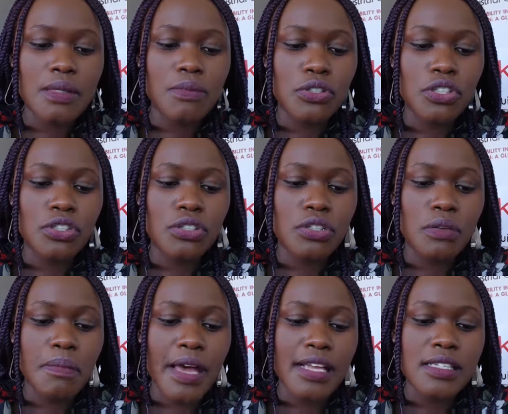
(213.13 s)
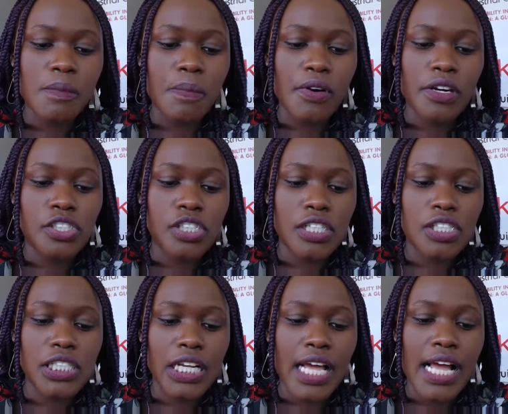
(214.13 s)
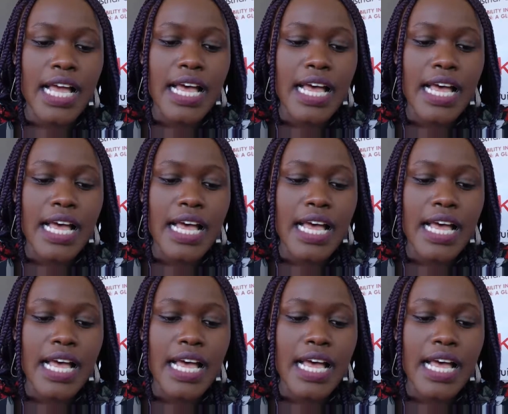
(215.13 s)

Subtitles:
Mutitu, Tobias Zipora Shea Sheila,